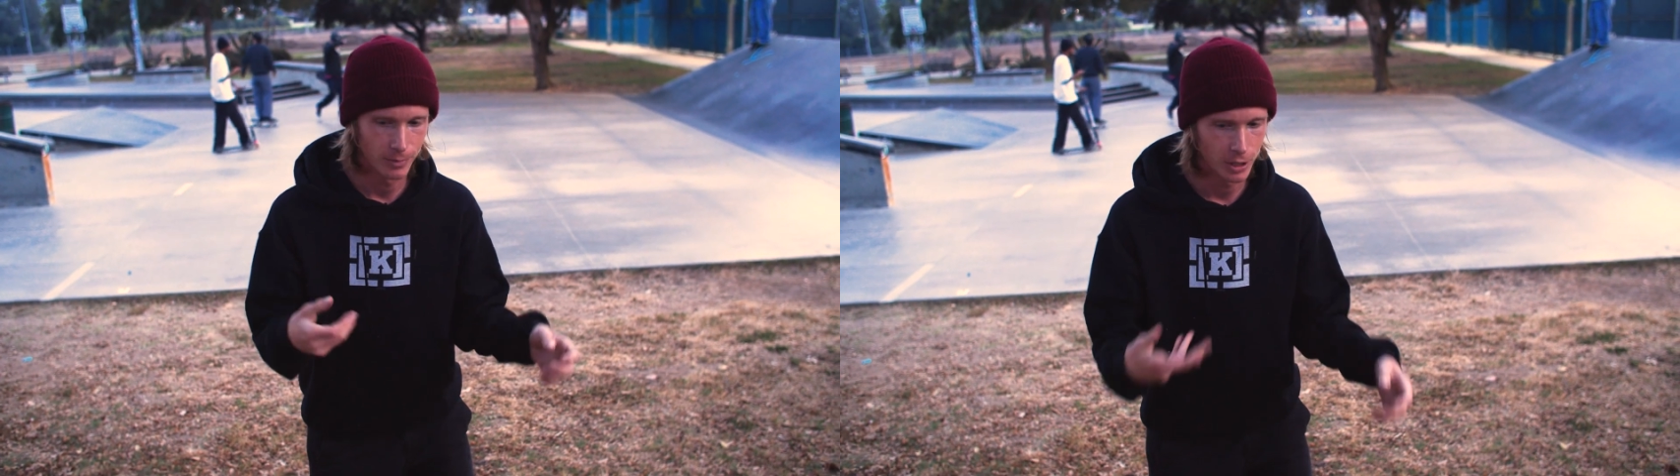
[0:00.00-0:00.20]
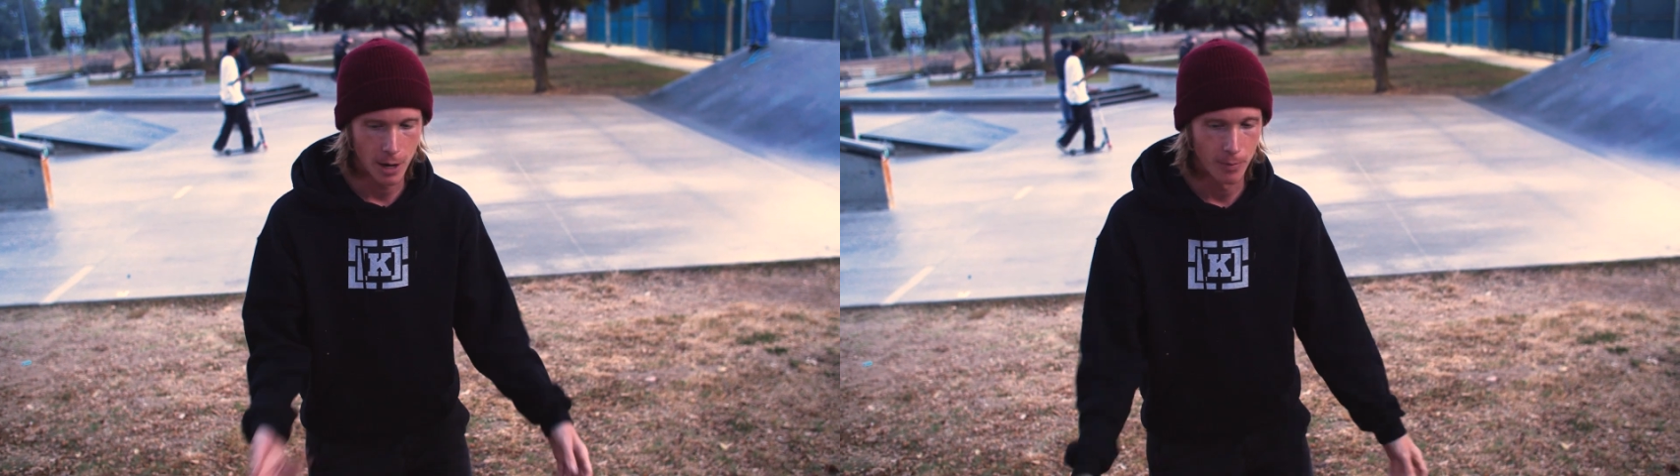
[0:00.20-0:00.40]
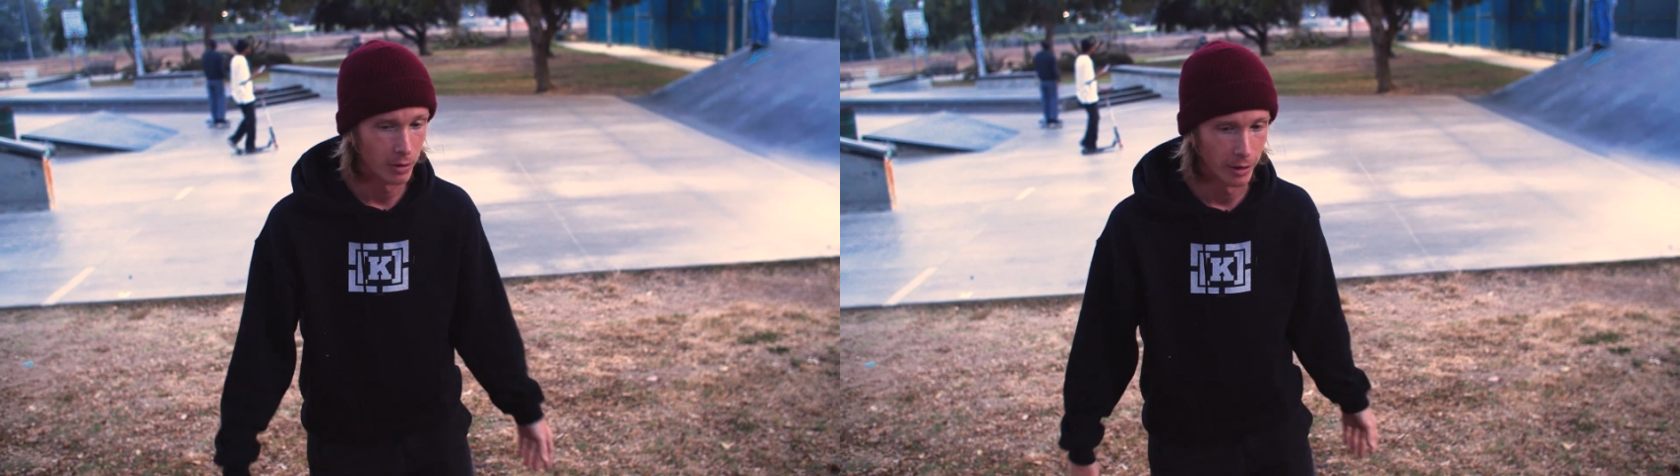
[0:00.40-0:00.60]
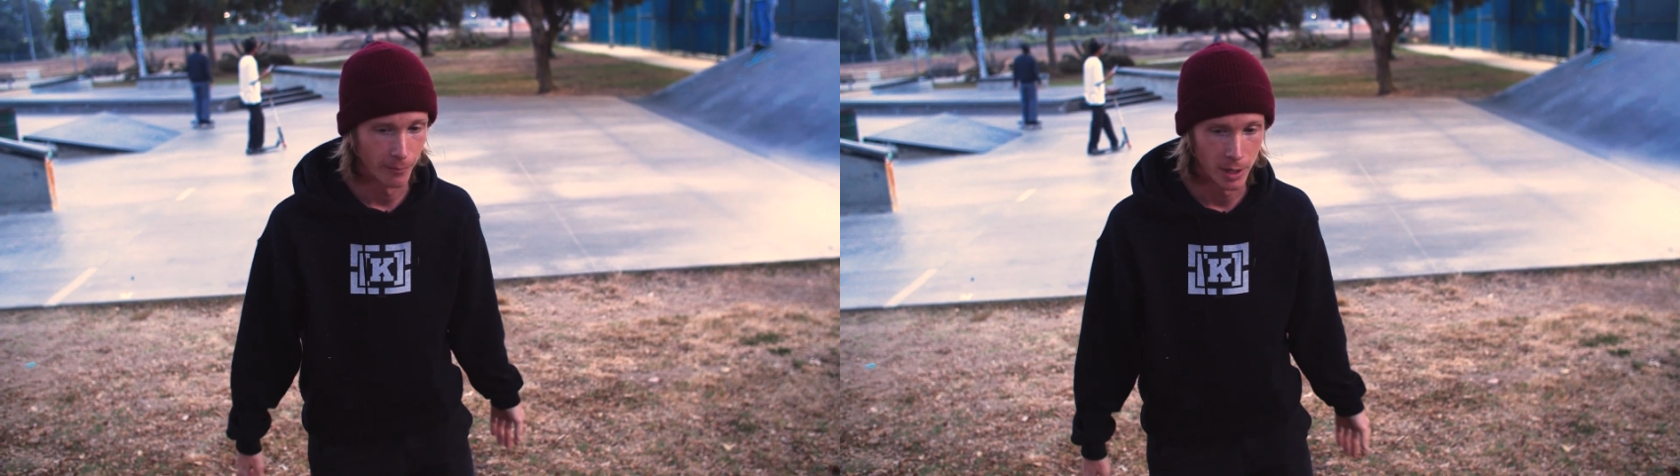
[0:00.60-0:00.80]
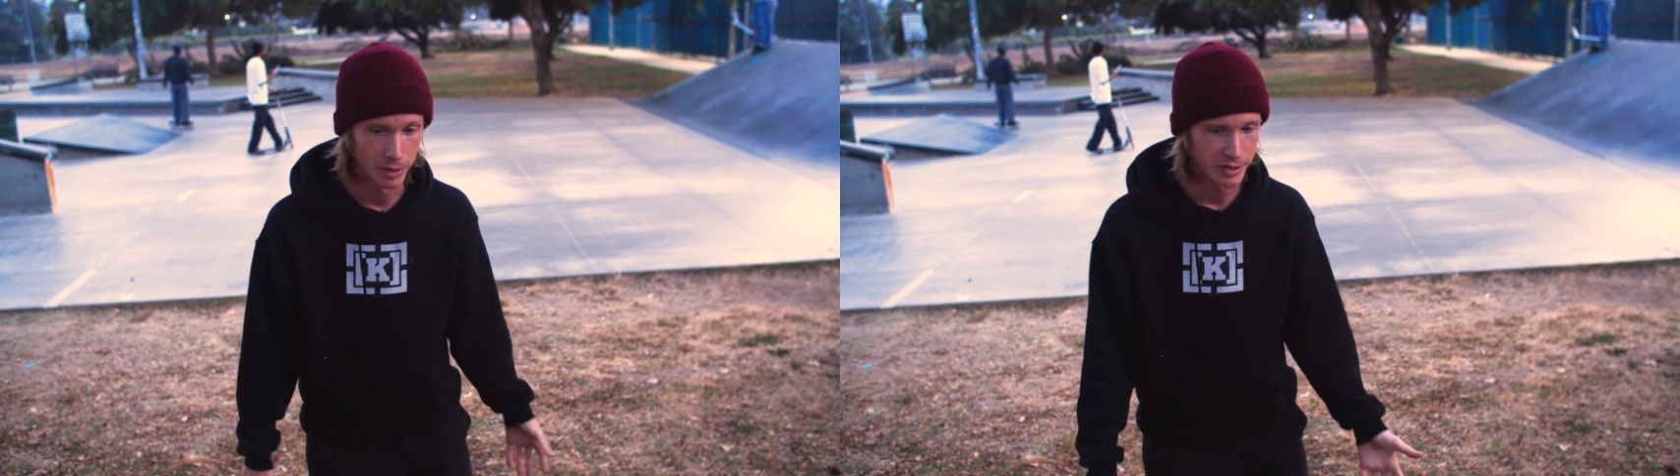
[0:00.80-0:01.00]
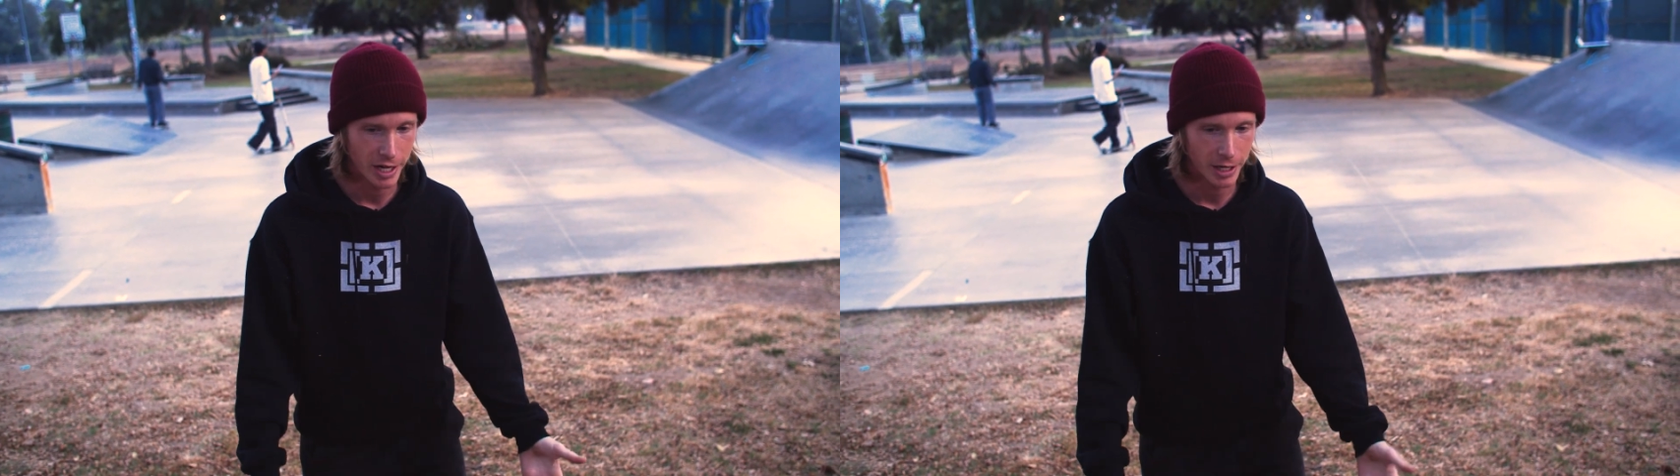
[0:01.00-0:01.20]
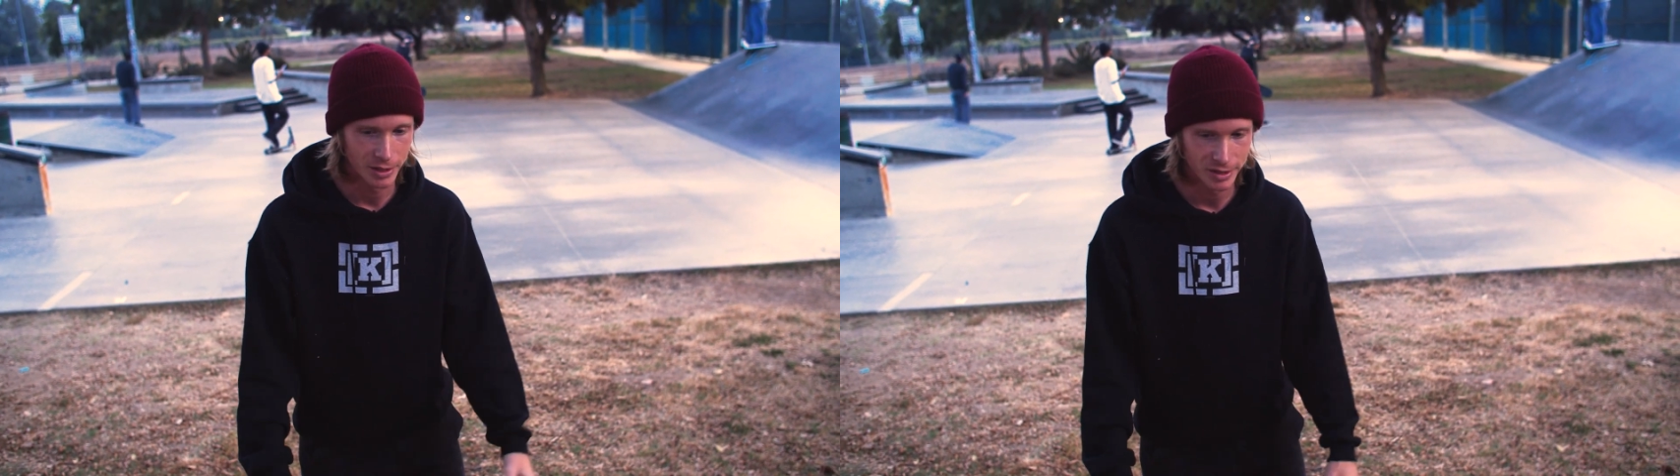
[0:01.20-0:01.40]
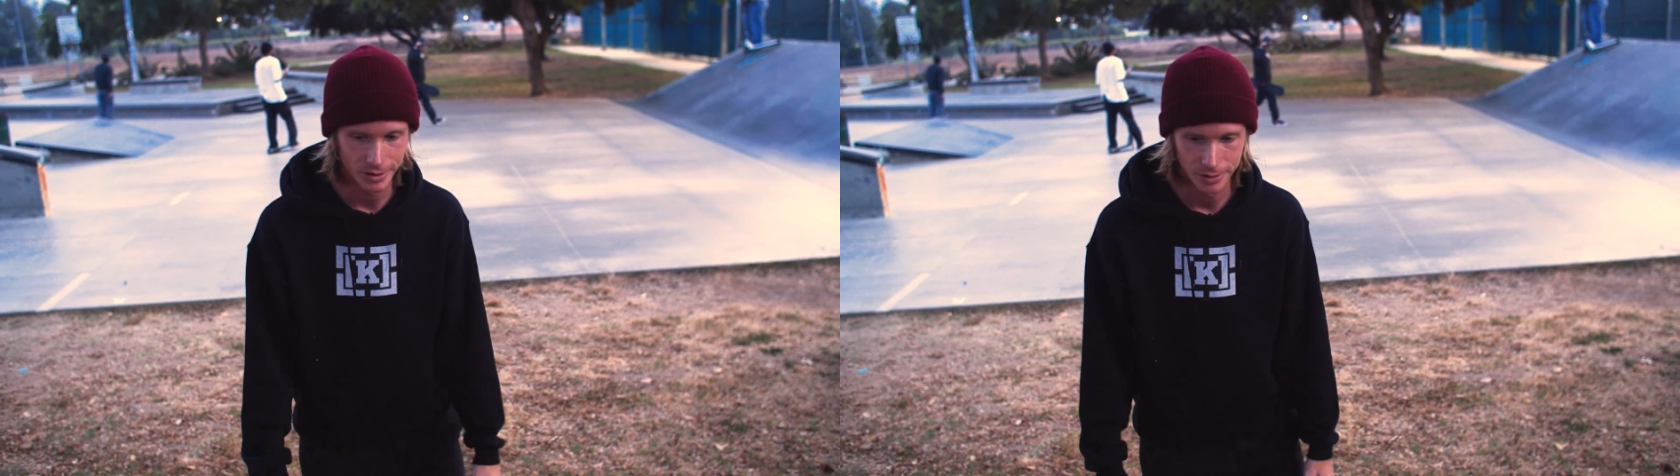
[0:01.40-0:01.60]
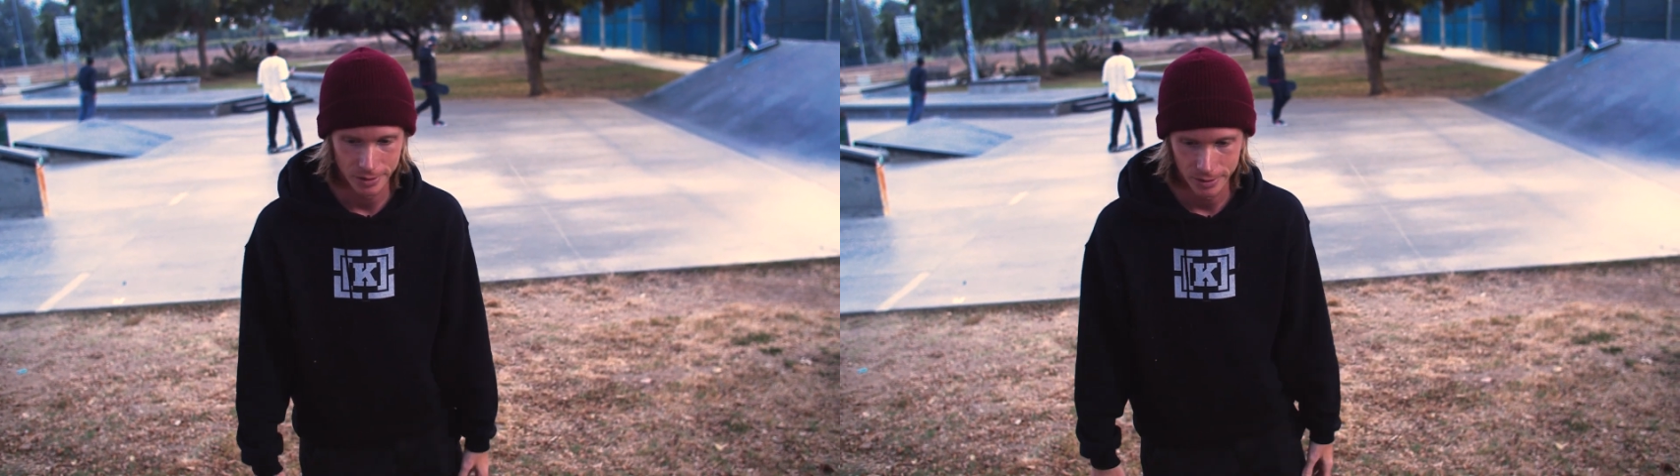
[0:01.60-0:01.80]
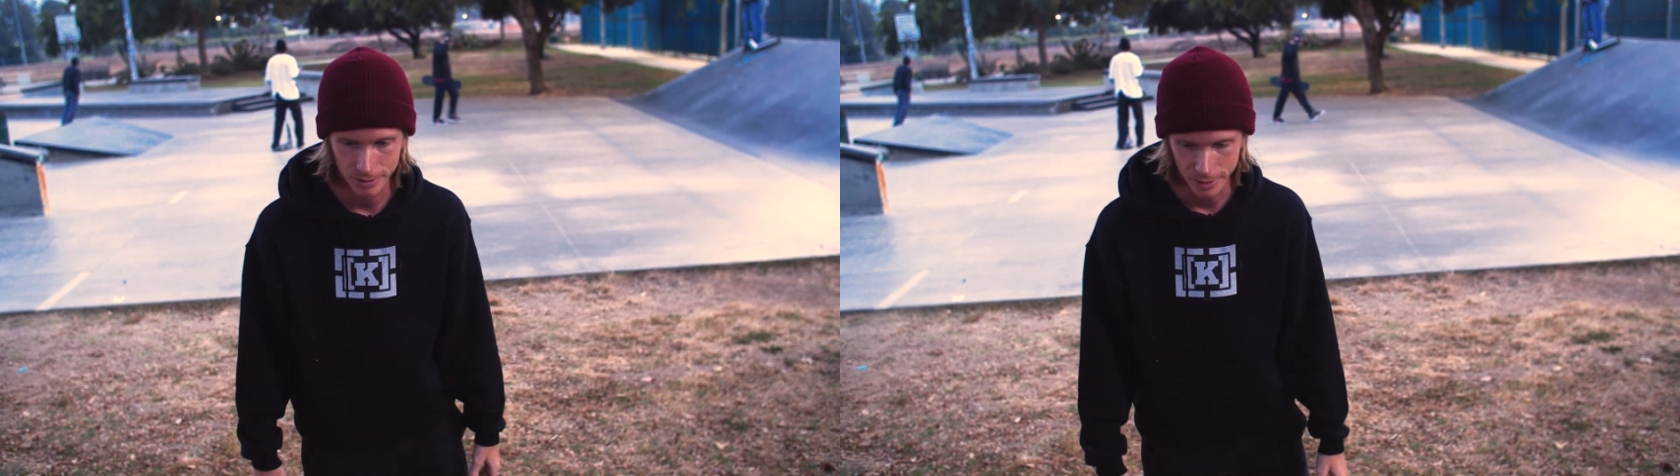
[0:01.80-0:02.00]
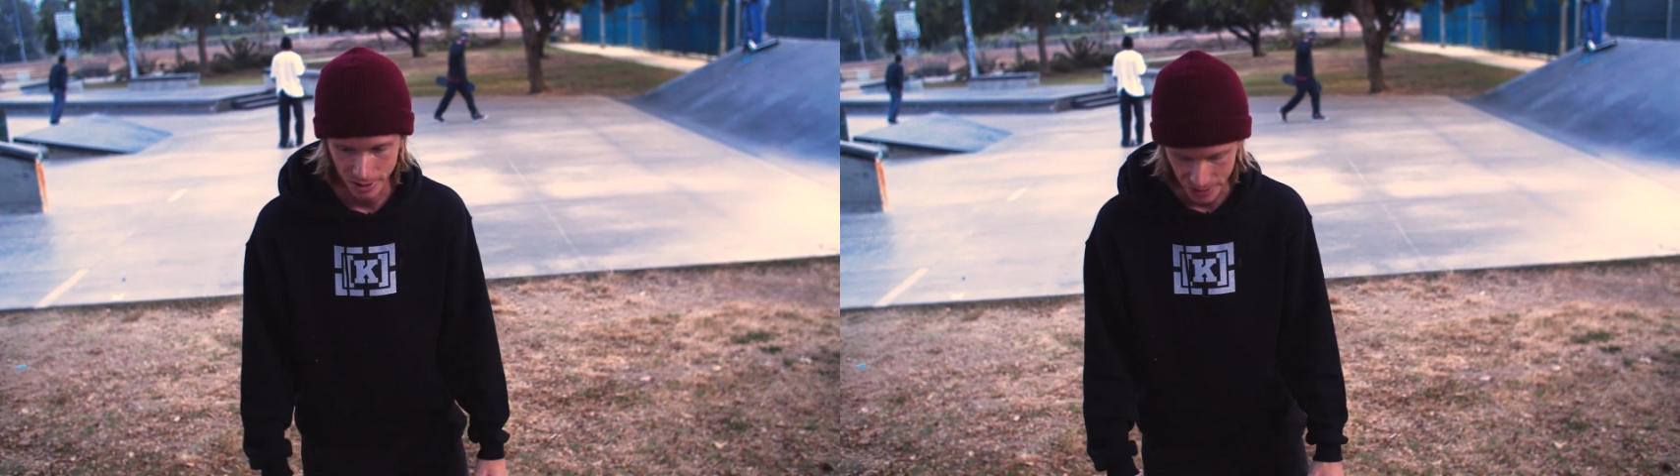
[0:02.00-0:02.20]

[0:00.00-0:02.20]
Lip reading: couple of milliseconds to